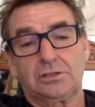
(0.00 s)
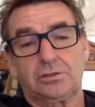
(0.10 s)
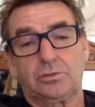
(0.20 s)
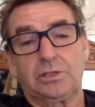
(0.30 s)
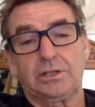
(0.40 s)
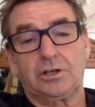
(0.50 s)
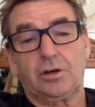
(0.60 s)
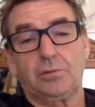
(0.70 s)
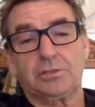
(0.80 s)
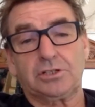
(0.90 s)
win the
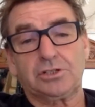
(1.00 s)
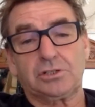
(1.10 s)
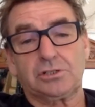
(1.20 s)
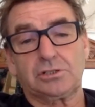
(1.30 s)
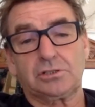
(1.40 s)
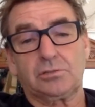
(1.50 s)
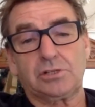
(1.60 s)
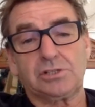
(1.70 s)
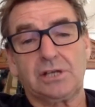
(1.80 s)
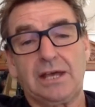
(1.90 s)
competition as it
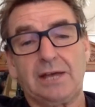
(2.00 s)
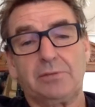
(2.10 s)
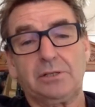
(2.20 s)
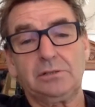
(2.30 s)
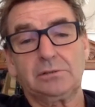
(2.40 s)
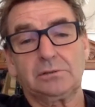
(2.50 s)
once it had been.